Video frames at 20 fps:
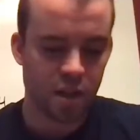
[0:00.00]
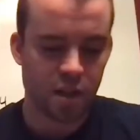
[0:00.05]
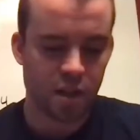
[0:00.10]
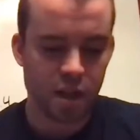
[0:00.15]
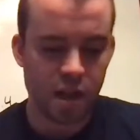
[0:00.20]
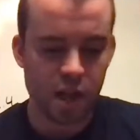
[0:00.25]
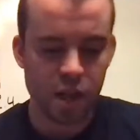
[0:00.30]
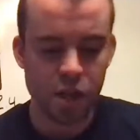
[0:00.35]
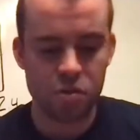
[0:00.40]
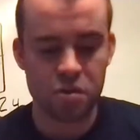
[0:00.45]

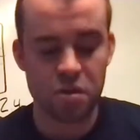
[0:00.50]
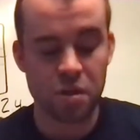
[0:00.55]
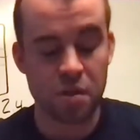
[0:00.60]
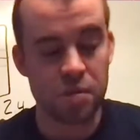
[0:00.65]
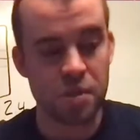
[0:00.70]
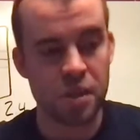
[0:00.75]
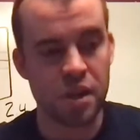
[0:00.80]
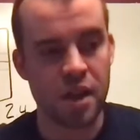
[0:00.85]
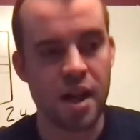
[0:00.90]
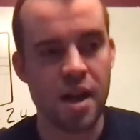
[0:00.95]
and I know
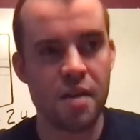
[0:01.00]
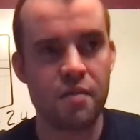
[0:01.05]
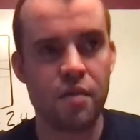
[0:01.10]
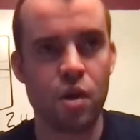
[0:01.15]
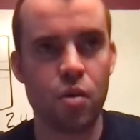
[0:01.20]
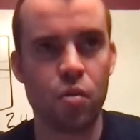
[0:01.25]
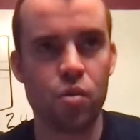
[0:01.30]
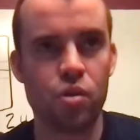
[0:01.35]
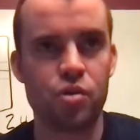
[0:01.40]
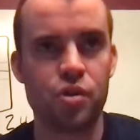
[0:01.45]
something
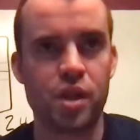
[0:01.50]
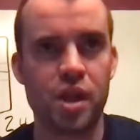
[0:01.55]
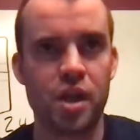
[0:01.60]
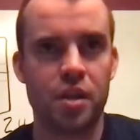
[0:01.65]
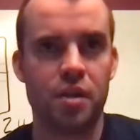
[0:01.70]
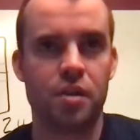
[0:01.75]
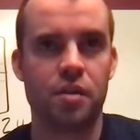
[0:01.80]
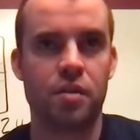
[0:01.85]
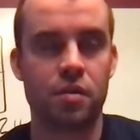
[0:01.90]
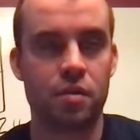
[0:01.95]
I've always
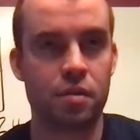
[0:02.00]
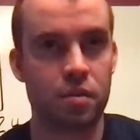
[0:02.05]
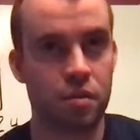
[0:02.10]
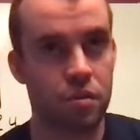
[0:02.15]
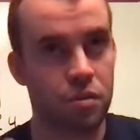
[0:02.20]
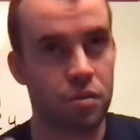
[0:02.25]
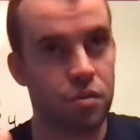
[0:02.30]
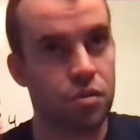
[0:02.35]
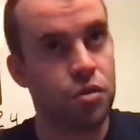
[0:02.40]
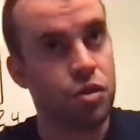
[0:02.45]
tried
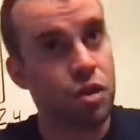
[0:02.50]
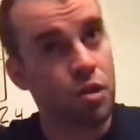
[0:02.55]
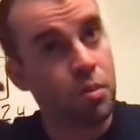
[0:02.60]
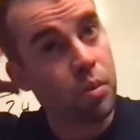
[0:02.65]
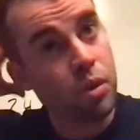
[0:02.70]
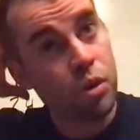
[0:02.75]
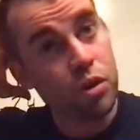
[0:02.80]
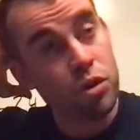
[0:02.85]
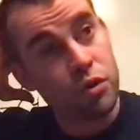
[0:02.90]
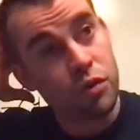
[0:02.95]
to
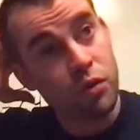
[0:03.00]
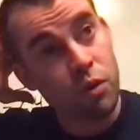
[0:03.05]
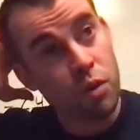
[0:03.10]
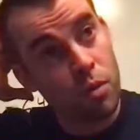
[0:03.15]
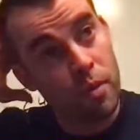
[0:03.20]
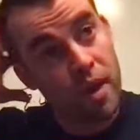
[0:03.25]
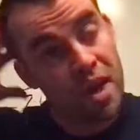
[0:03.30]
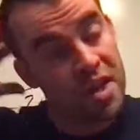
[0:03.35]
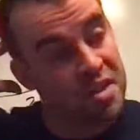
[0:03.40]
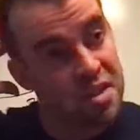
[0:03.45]
push
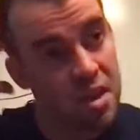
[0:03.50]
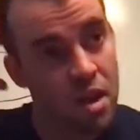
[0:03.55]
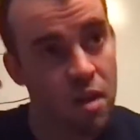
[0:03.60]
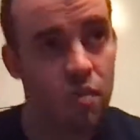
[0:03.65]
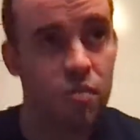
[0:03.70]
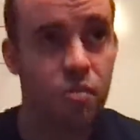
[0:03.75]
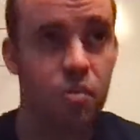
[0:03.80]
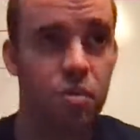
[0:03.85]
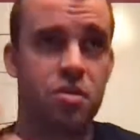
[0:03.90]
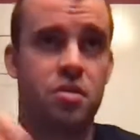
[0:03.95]
for
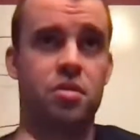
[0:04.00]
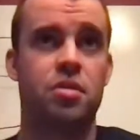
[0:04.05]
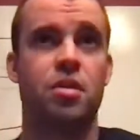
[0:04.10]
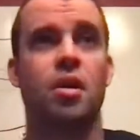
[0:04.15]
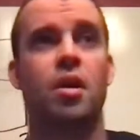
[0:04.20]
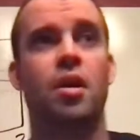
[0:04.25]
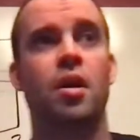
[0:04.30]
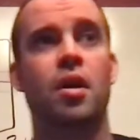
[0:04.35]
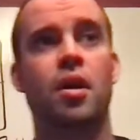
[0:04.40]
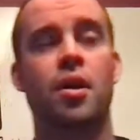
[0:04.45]
myself
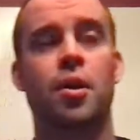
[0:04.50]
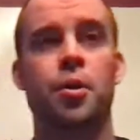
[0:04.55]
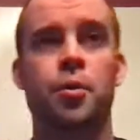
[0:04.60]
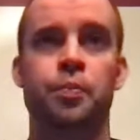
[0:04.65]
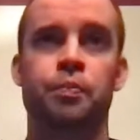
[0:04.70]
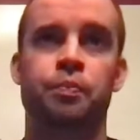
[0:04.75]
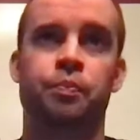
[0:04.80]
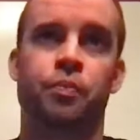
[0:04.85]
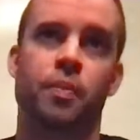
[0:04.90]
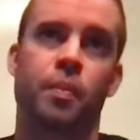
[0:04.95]
was
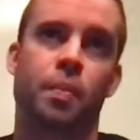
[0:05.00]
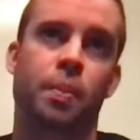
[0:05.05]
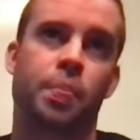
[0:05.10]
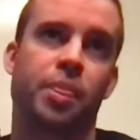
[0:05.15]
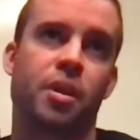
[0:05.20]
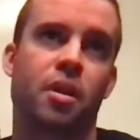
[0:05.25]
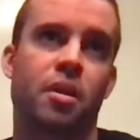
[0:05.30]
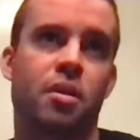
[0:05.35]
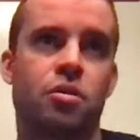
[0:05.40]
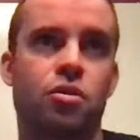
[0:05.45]

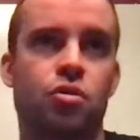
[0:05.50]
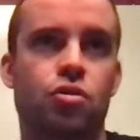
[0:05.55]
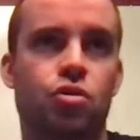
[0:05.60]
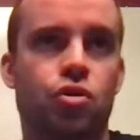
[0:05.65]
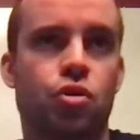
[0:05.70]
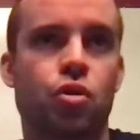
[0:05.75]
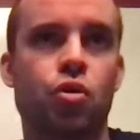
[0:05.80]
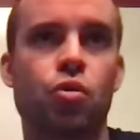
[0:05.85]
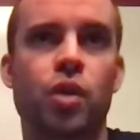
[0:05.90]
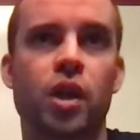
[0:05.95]

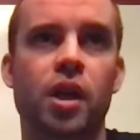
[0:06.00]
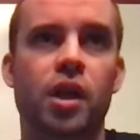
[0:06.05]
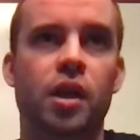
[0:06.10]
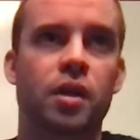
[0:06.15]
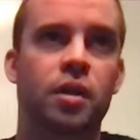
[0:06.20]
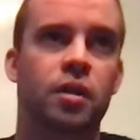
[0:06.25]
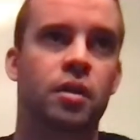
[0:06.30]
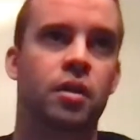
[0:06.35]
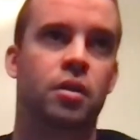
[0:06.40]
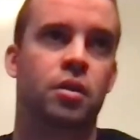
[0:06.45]

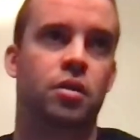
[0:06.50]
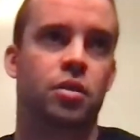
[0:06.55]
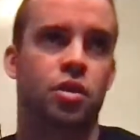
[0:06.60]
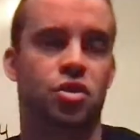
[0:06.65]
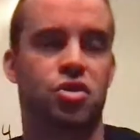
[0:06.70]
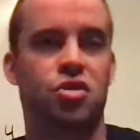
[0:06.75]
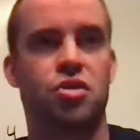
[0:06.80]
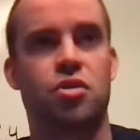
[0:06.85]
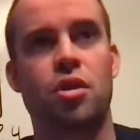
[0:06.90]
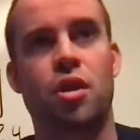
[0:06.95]
scooting
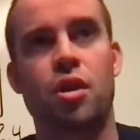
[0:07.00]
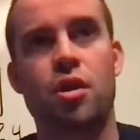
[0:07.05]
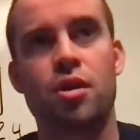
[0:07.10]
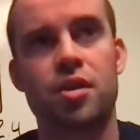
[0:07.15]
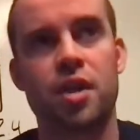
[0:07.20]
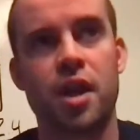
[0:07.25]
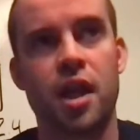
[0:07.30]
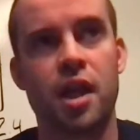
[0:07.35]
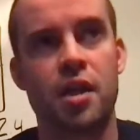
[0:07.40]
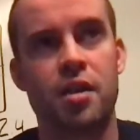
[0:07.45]
the
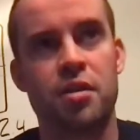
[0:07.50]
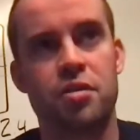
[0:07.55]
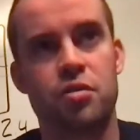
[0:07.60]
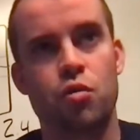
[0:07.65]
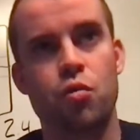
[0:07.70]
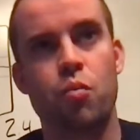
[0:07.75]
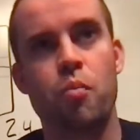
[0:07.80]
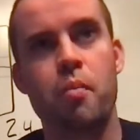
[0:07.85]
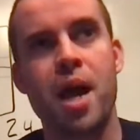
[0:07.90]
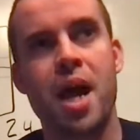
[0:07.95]
start date
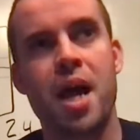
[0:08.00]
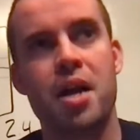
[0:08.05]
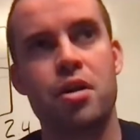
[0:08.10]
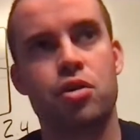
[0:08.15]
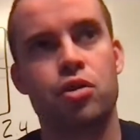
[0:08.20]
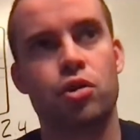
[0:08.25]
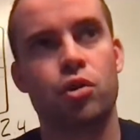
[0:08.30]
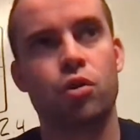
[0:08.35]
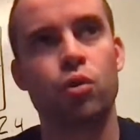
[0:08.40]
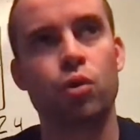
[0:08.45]
to
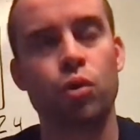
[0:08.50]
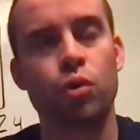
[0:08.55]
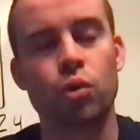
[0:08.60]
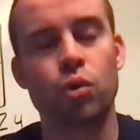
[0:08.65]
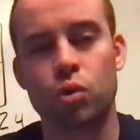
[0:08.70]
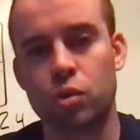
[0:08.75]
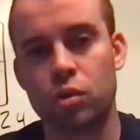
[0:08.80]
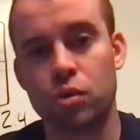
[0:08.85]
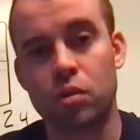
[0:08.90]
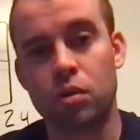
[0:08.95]
match
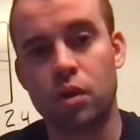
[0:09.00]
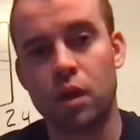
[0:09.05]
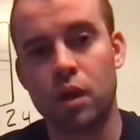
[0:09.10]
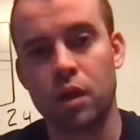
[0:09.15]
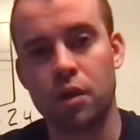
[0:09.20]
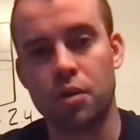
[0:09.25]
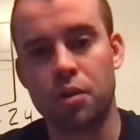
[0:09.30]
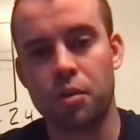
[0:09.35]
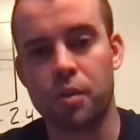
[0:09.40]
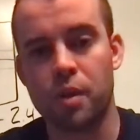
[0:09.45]
school a
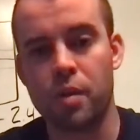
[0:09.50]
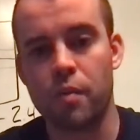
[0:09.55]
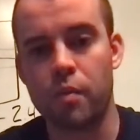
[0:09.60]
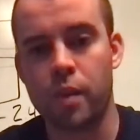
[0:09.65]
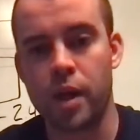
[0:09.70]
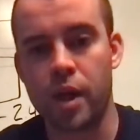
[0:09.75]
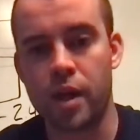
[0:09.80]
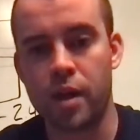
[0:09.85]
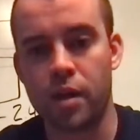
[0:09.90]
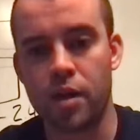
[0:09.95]
little bit
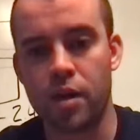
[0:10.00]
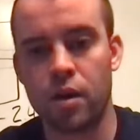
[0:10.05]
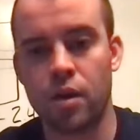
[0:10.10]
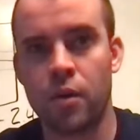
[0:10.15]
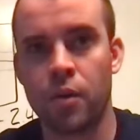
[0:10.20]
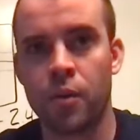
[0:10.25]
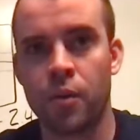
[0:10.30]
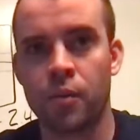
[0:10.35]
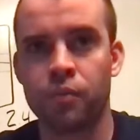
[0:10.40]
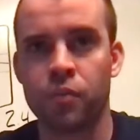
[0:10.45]

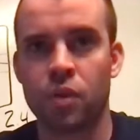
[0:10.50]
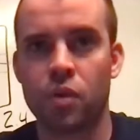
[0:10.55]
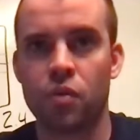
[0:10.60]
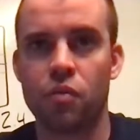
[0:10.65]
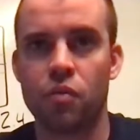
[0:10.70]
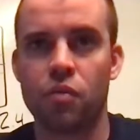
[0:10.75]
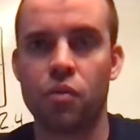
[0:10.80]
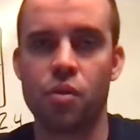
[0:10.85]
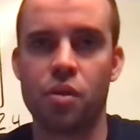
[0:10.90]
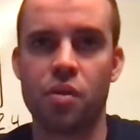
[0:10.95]
better
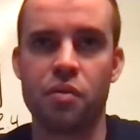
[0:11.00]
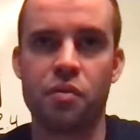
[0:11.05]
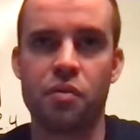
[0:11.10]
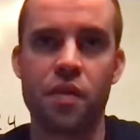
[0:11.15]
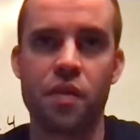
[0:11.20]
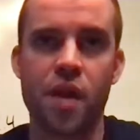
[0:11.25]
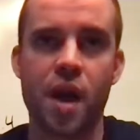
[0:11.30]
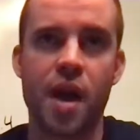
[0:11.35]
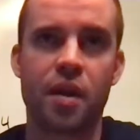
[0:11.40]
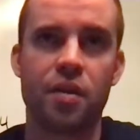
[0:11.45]
for the
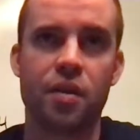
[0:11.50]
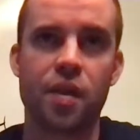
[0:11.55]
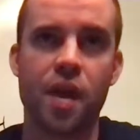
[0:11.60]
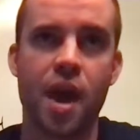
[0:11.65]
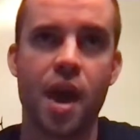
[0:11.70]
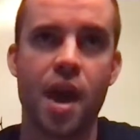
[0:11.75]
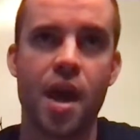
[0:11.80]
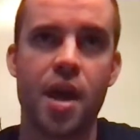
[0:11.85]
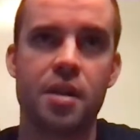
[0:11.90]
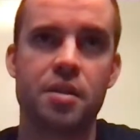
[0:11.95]
fact
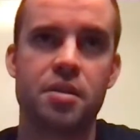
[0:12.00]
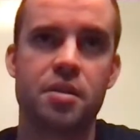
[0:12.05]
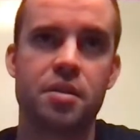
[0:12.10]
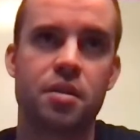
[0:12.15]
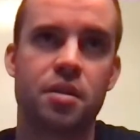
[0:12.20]
that